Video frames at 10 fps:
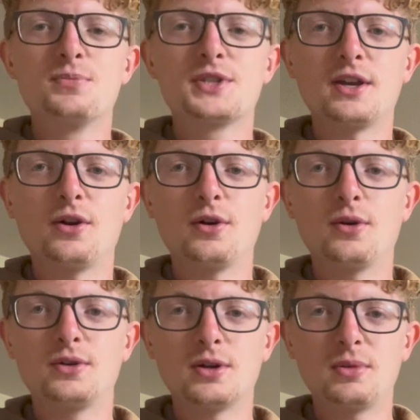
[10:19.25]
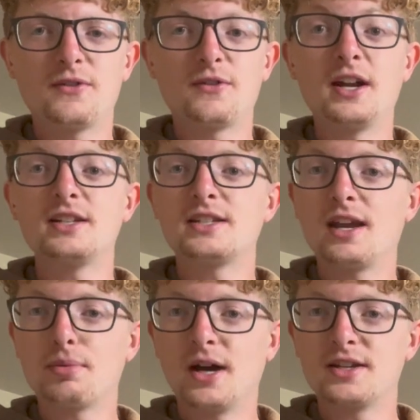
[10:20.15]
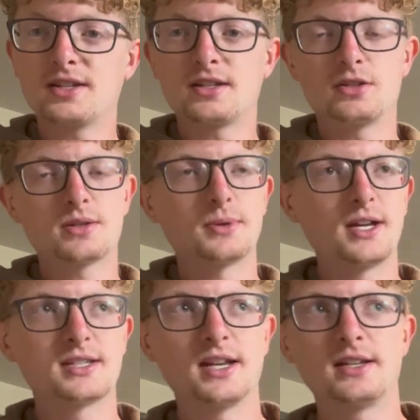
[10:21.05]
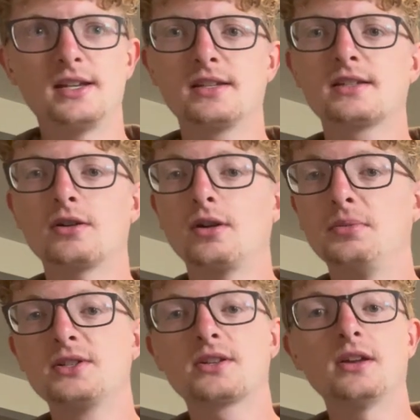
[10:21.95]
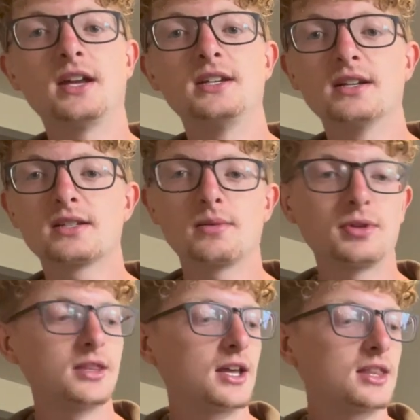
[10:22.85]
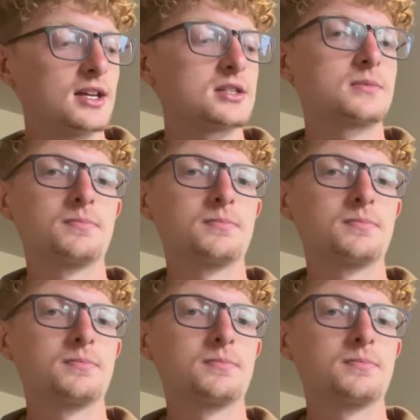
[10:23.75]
So don't be afraid to take pauses and just play a sentence or a musical idea, something like this.